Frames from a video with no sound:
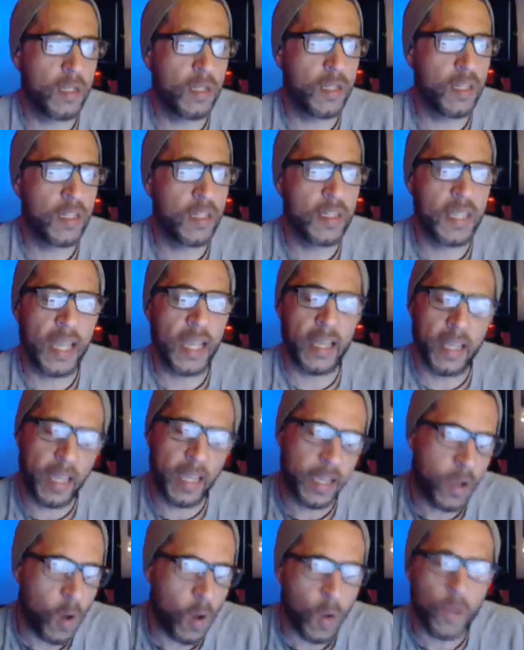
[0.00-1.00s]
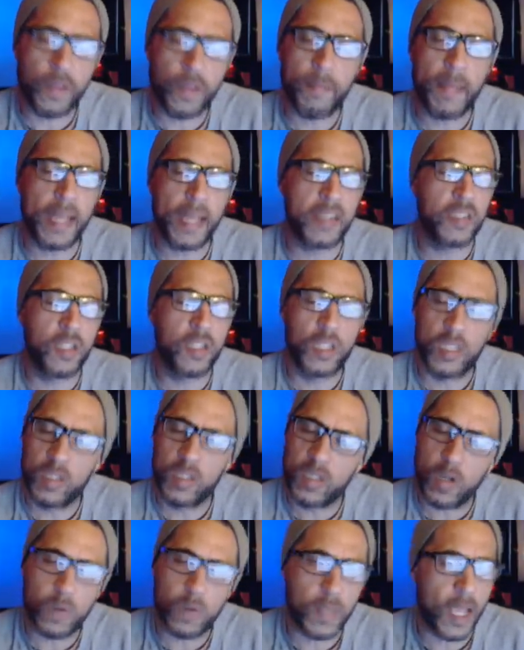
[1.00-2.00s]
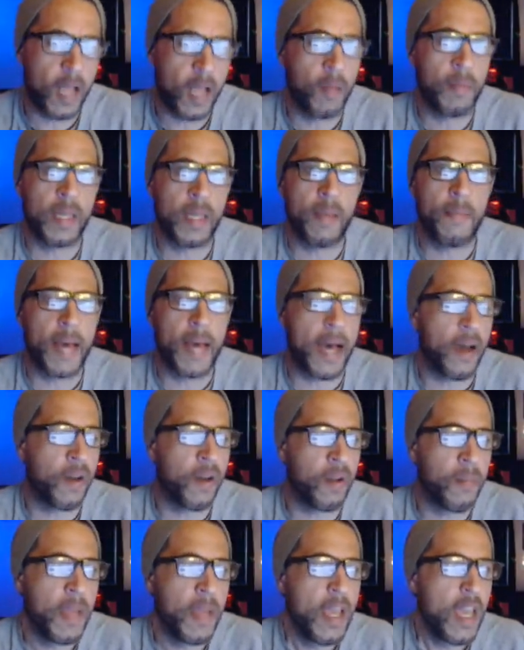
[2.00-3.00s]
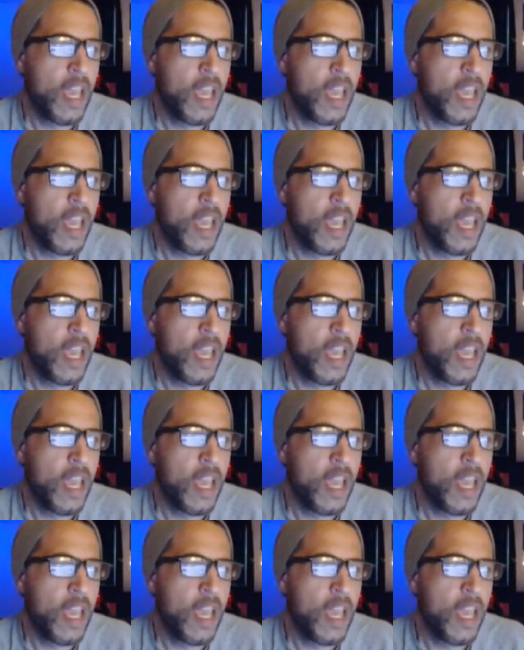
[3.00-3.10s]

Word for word: Just say like, hold the messages. Don't tell me about them.